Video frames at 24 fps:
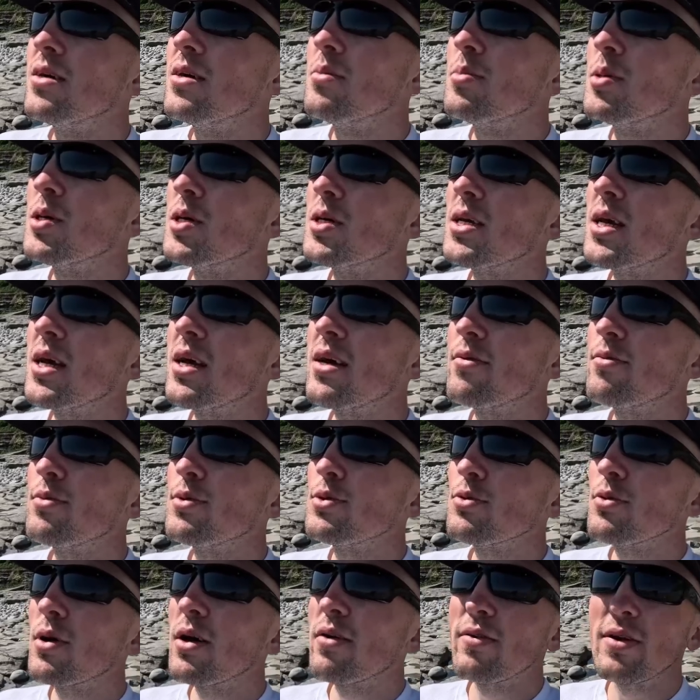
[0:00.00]
But yeah, if we
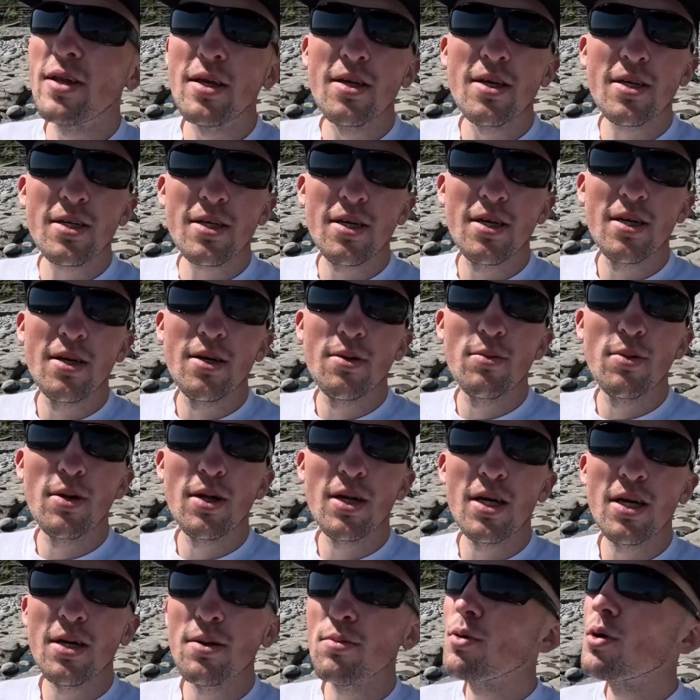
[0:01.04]
do have any luck,
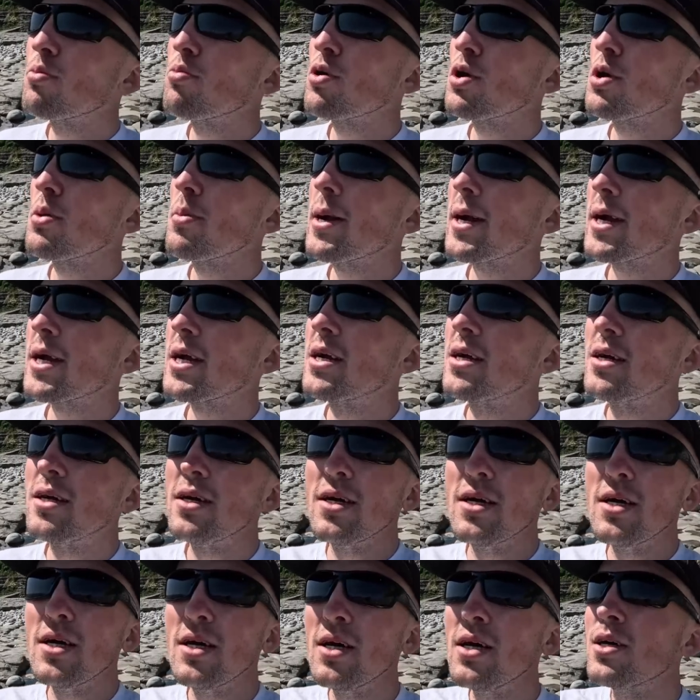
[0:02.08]
we'll bring you back.
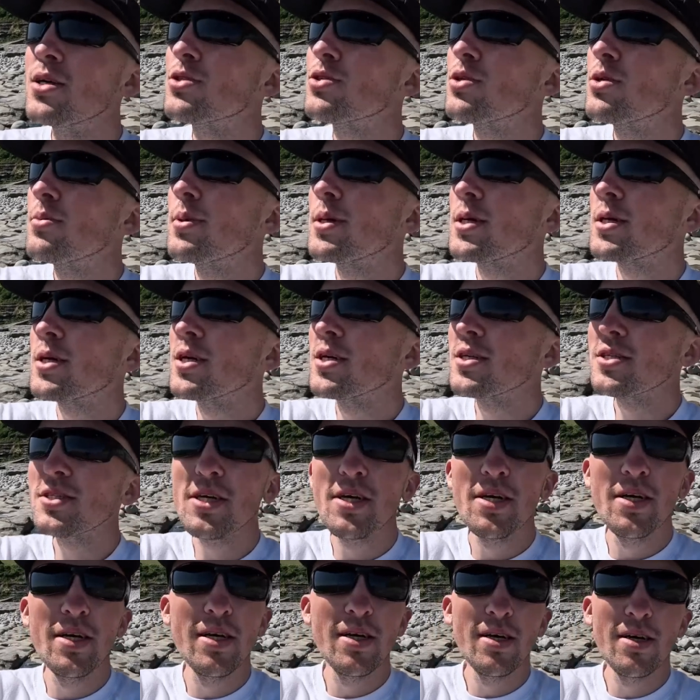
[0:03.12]
See you in a bit, guys.
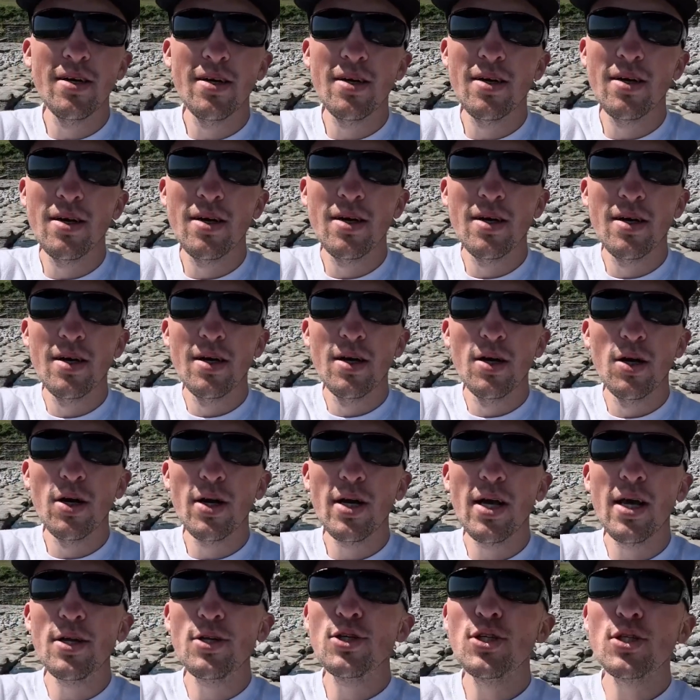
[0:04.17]
Oh
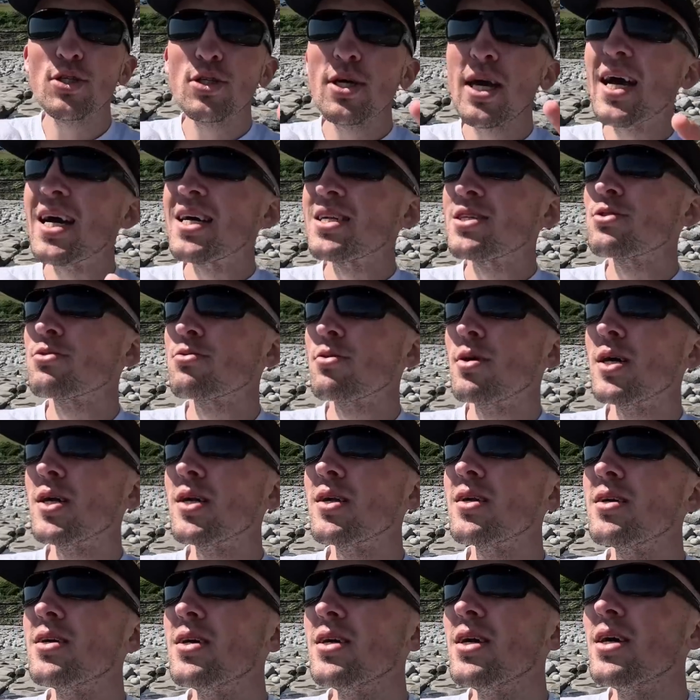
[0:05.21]
yeah, just to add as well,
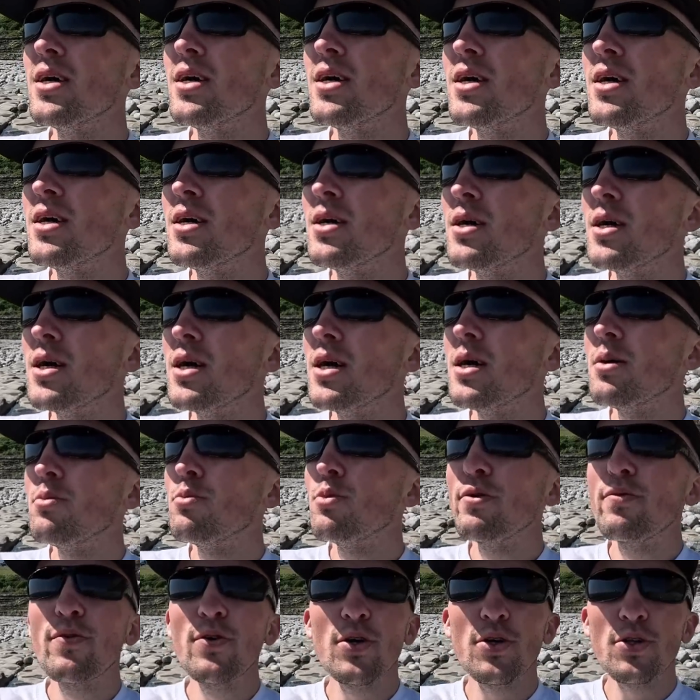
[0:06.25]

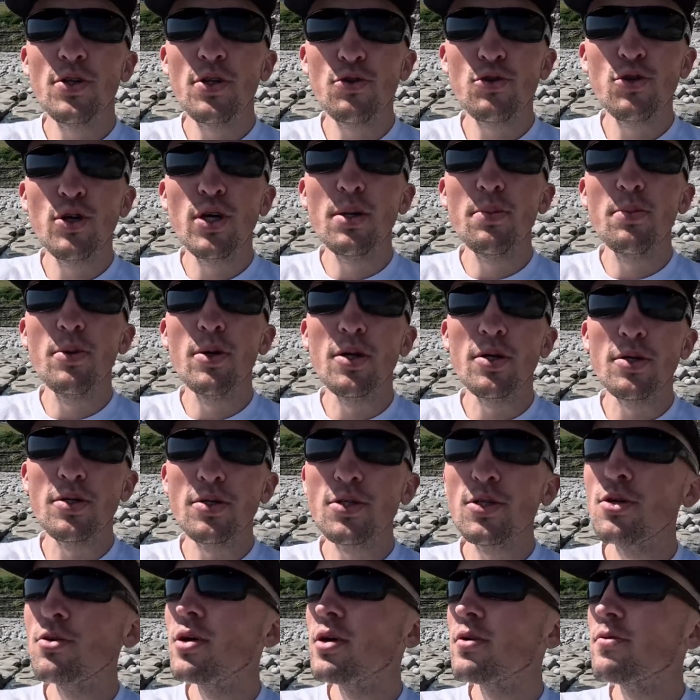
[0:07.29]
we forgot the tripod,
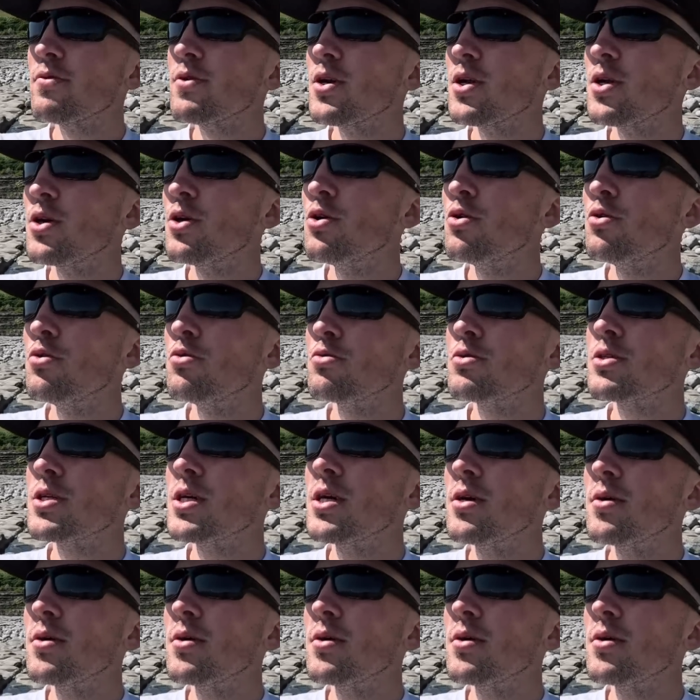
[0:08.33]
so I've got to hold